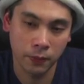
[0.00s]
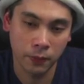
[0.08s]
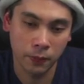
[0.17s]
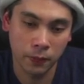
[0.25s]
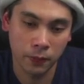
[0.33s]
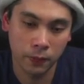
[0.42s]

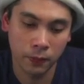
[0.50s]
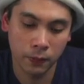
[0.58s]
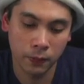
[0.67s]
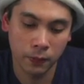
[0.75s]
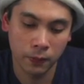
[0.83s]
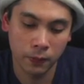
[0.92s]

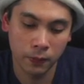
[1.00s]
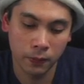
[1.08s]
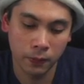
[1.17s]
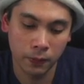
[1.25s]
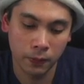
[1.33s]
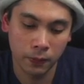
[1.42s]

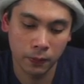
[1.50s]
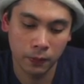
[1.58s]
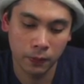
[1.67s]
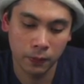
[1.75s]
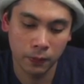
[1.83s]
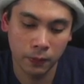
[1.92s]

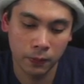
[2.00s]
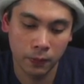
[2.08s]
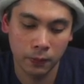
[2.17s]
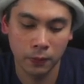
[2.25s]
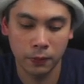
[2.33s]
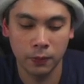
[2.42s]

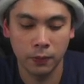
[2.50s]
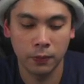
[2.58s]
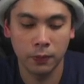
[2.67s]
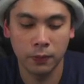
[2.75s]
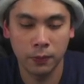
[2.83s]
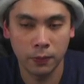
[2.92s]

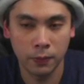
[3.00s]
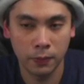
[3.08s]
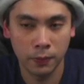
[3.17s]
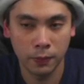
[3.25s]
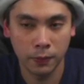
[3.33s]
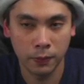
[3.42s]

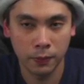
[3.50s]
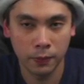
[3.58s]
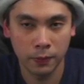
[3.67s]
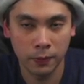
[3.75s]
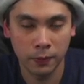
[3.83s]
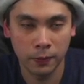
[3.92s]

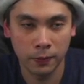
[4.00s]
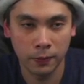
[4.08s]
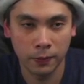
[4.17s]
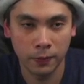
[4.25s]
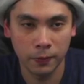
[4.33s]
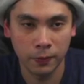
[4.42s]

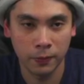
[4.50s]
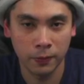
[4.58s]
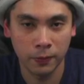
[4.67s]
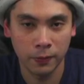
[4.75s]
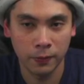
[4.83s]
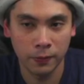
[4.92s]

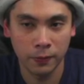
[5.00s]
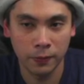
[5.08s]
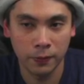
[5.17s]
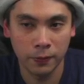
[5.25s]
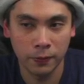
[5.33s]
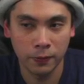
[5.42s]

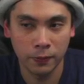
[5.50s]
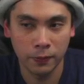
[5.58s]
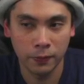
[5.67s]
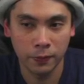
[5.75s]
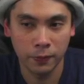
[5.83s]
No one is speaking in this clip.